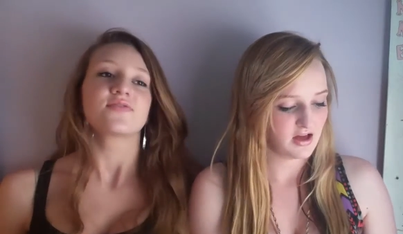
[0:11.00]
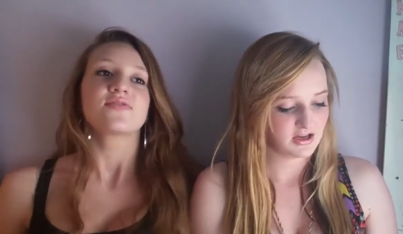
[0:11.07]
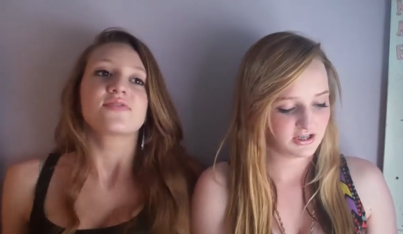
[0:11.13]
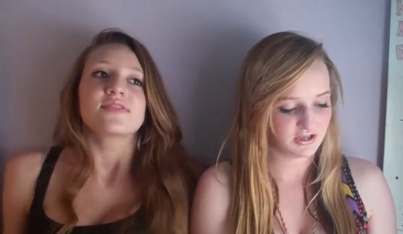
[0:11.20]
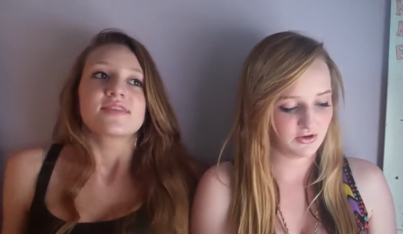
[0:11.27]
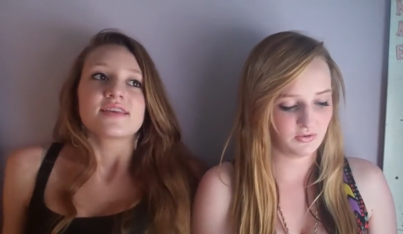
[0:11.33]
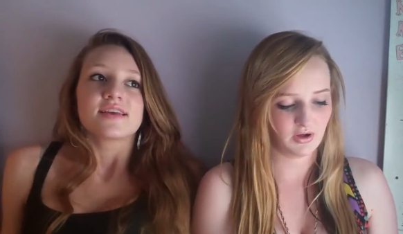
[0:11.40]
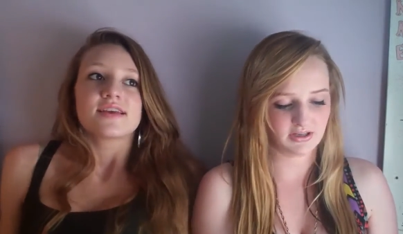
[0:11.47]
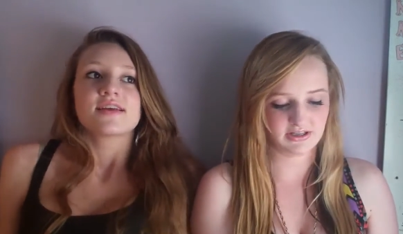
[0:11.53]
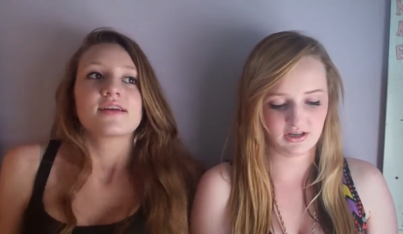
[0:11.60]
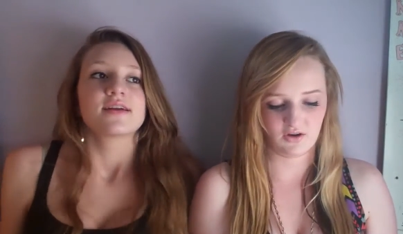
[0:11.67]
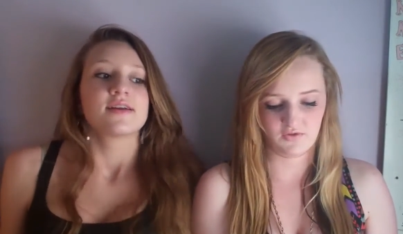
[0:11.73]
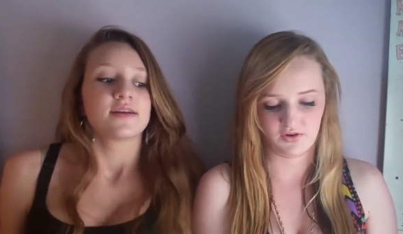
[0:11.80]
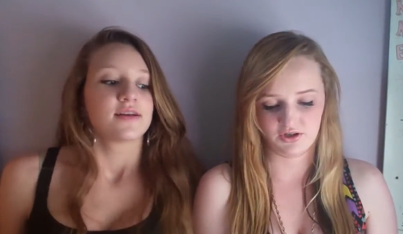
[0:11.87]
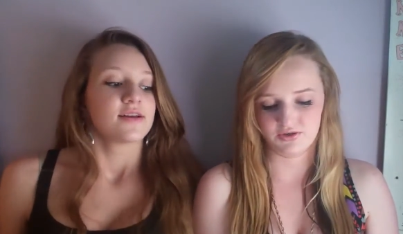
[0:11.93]
Speaker 1: So who
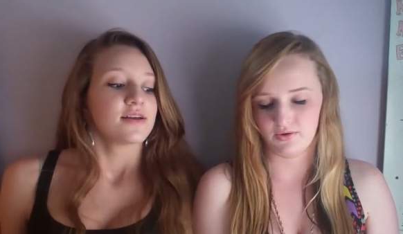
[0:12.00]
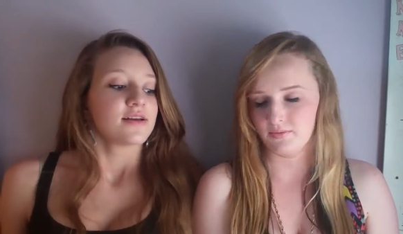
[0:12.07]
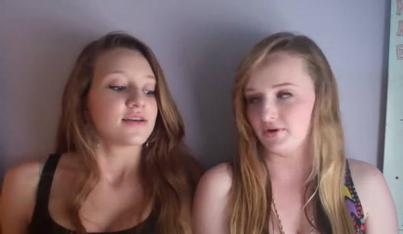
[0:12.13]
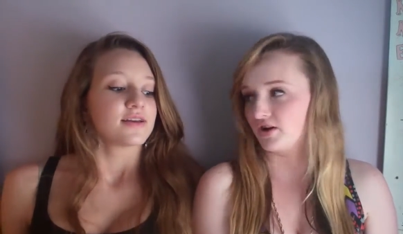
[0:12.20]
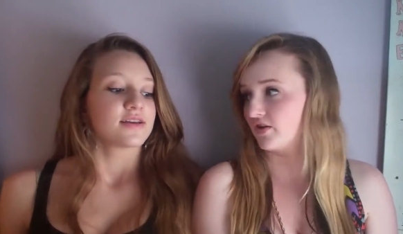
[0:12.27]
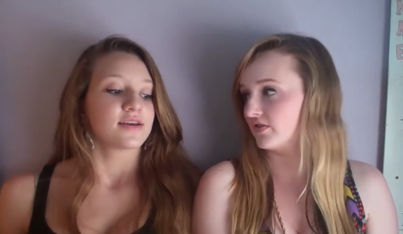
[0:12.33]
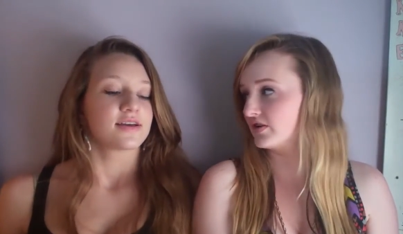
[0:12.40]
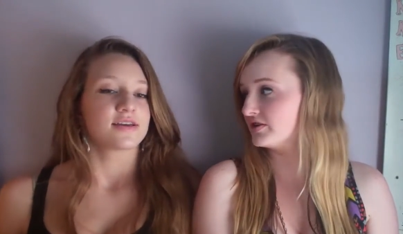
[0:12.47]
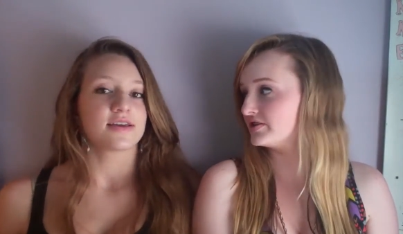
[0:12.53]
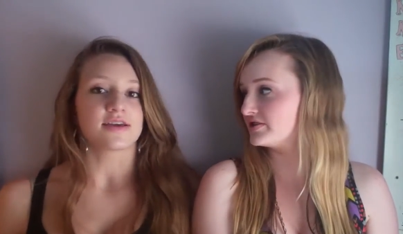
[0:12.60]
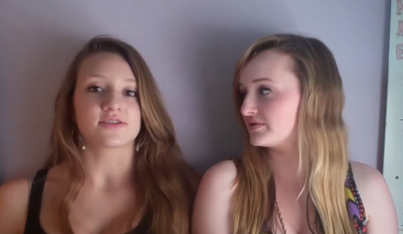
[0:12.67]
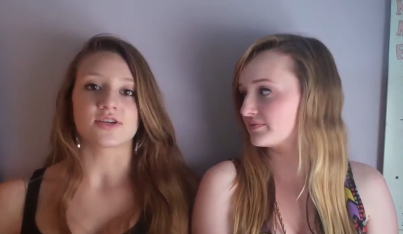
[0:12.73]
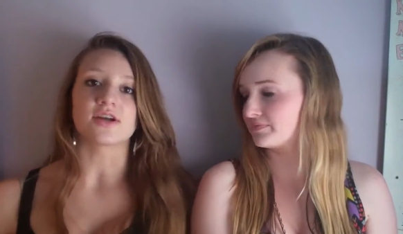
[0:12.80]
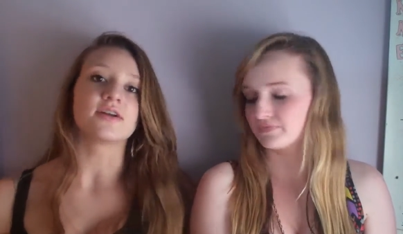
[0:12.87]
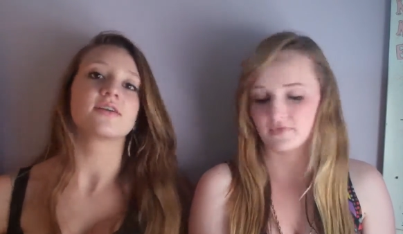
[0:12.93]
wants to go first? I'm yeah,
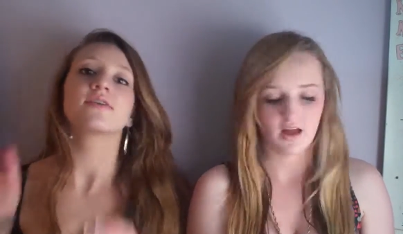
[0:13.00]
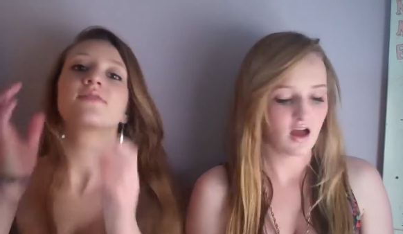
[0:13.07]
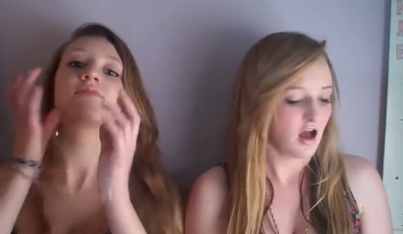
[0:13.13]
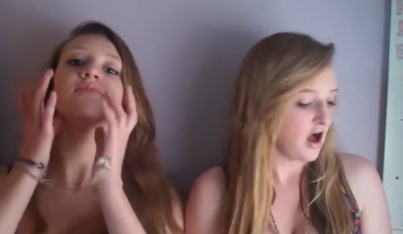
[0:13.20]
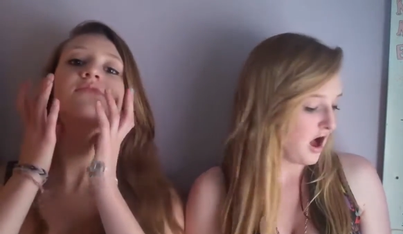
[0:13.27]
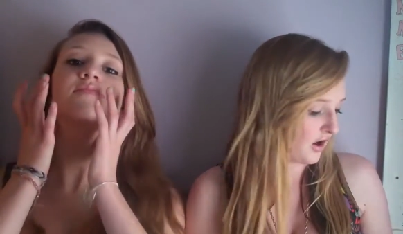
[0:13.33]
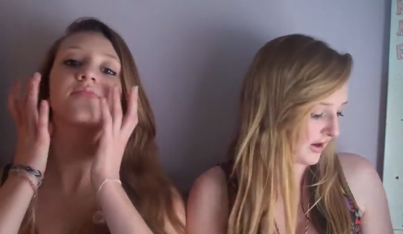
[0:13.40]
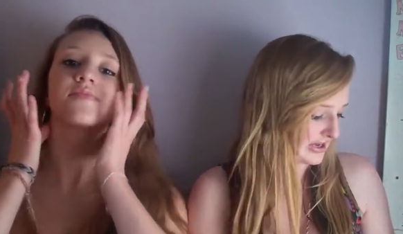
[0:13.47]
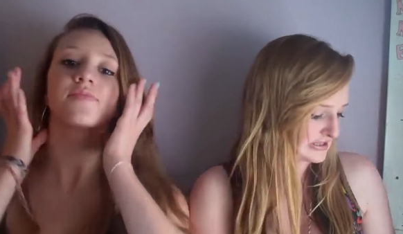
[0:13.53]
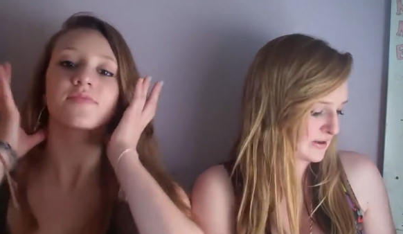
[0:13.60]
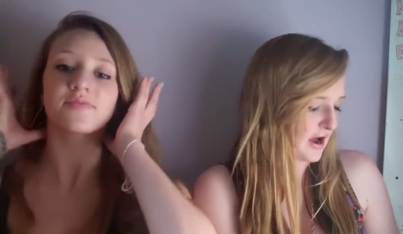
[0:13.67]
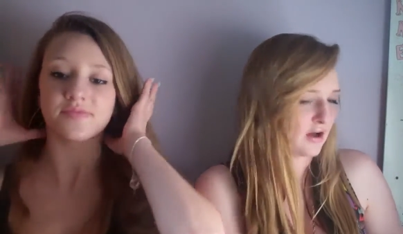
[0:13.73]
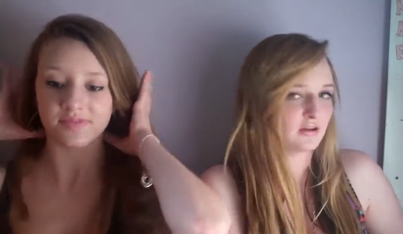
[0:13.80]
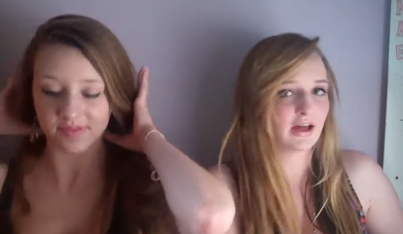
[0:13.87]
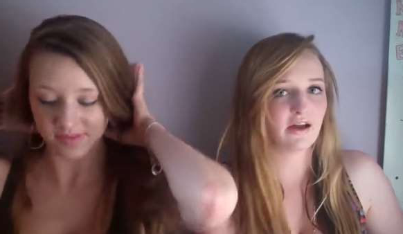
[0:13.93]
sure. Okay,
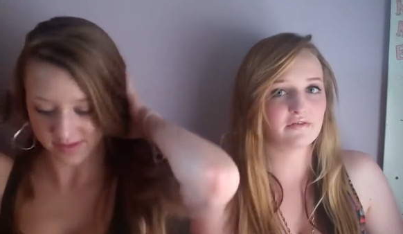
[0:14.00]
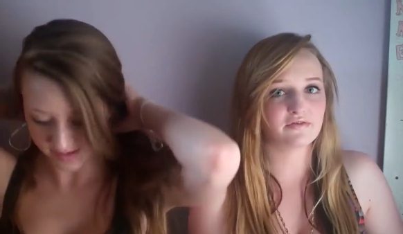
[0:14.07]
so I only